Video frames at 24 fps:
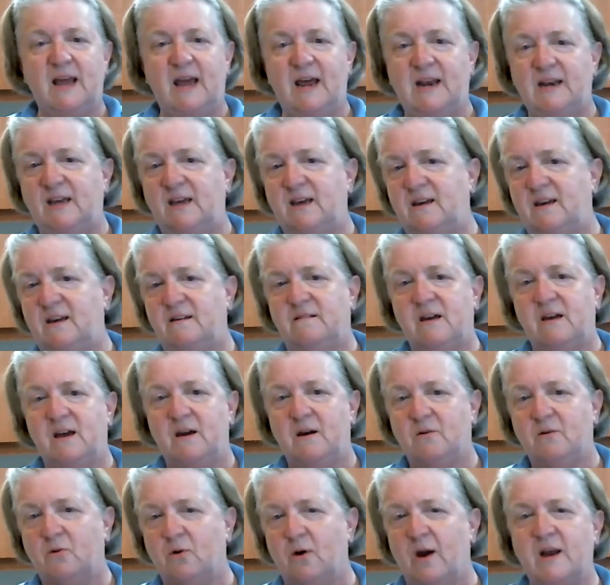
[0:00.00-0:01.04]
any
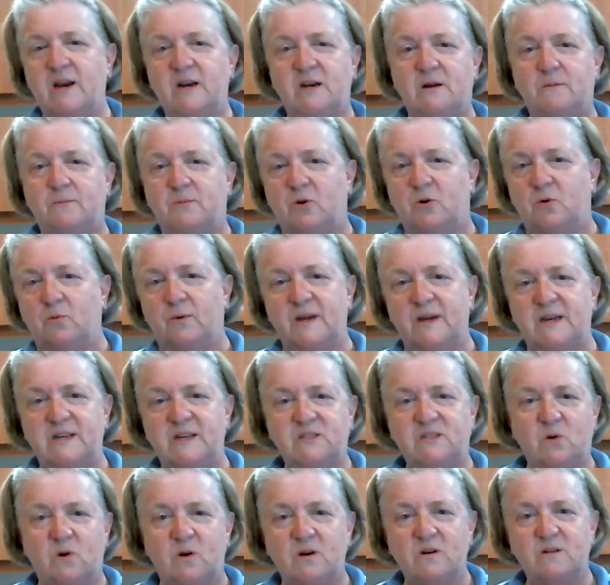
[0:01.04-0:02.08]
creditable
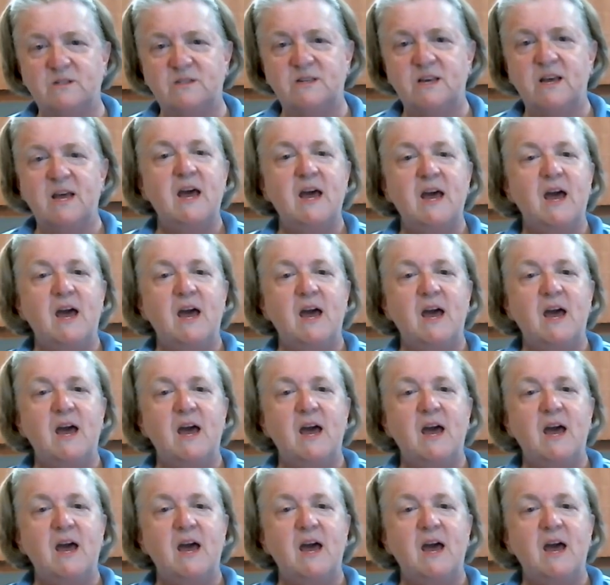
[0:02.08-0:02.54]
resource,